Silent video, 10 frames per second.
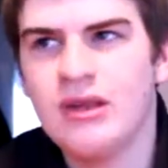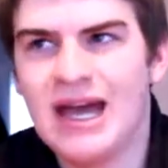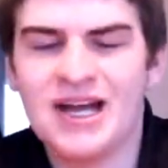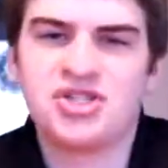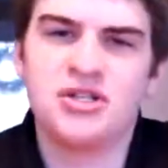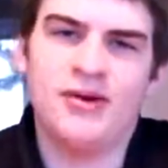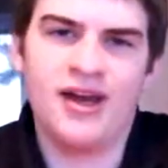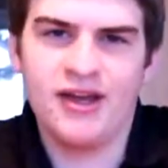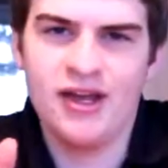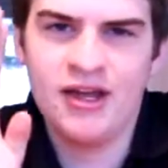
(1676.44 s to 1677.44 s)
Actually,
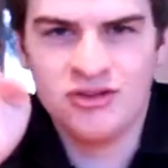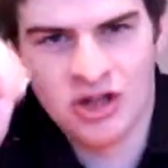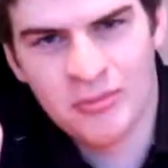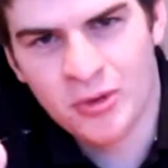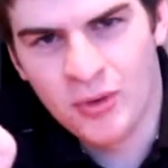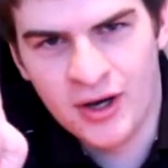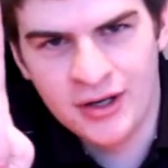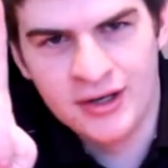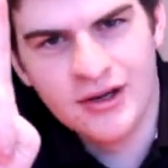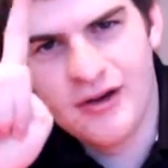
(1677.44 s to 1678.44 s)
my number
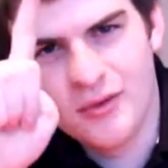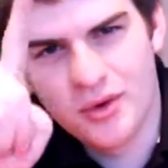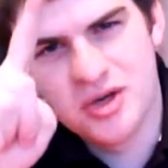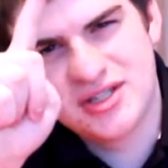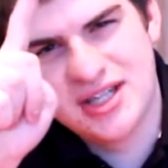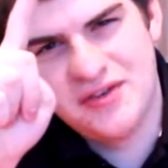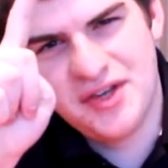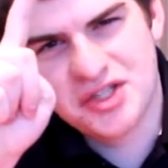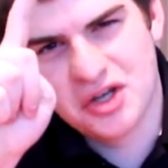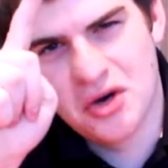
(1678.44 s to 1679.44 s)
1 worst
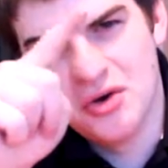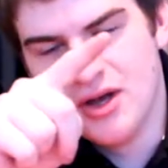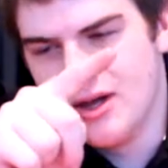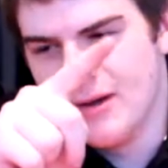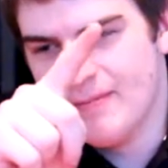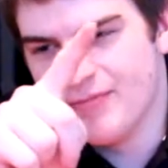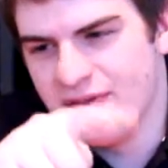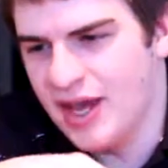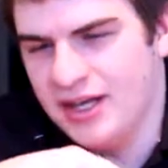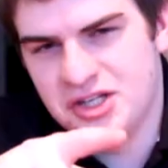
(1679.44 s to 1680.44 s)
TV show,
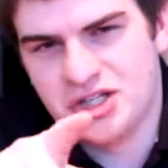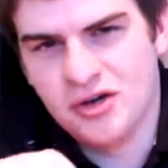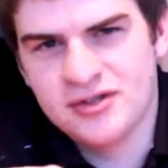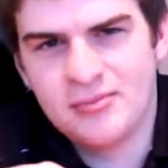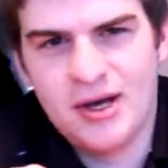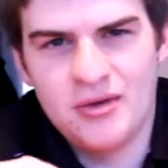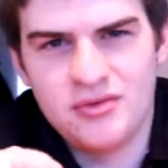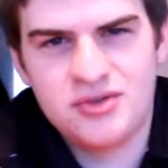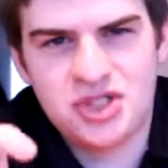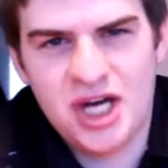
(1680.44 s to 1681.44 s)
any shows
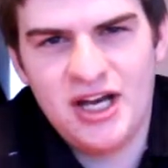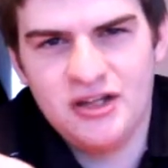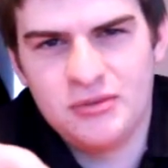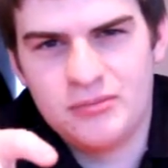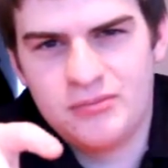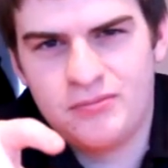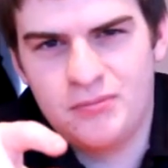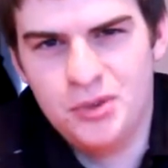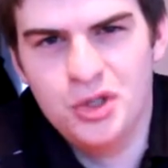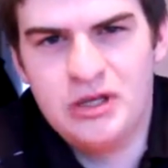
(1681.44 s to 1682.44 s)
about child
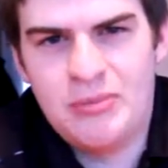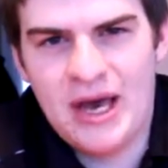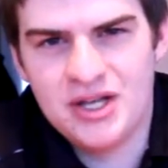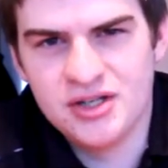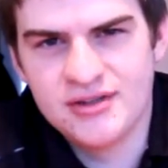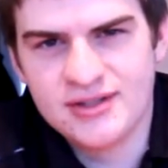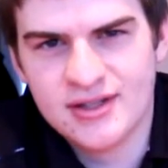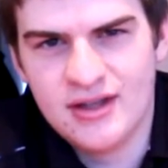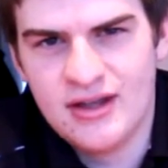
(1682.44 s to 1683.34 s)
beauty pageants.